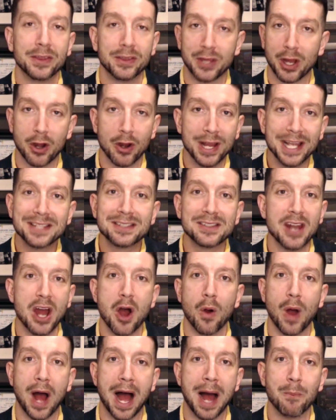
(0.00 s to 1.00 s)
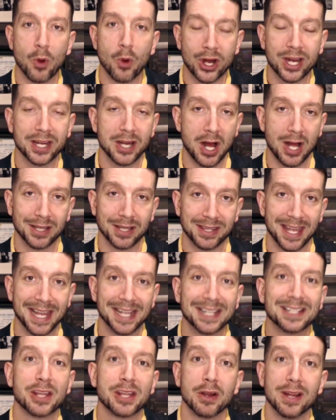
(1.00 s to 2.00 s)
There is no, I'm working on
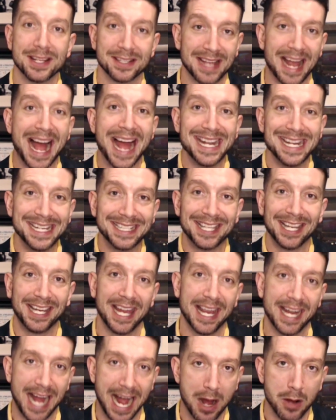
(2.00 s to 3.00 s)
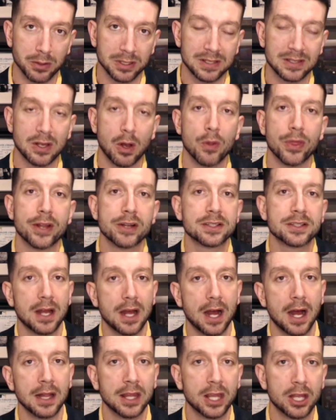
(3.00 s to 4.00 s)
things. There is, I need to get out. So there's
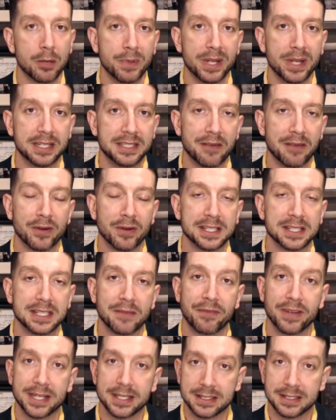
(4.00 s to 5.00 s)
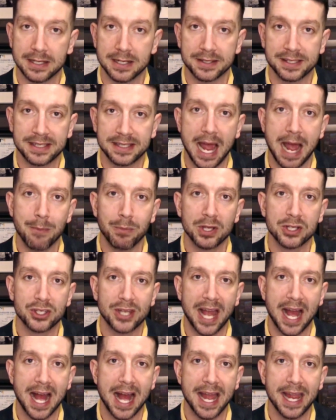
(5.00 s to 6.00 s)
a little bit of difference. If it's an
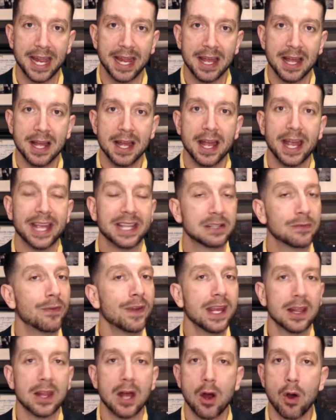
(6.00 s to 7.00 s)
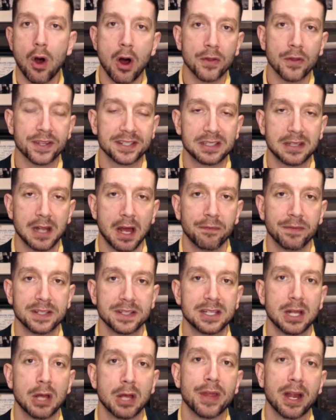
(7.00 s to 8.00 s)
established guy, his velo, all the stuff
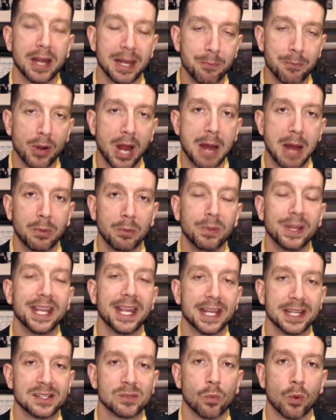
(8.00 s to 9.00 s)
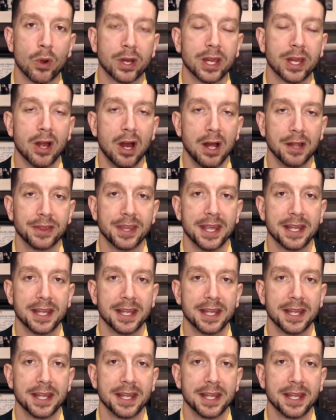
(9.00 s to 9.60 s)
is still there, he probably is working on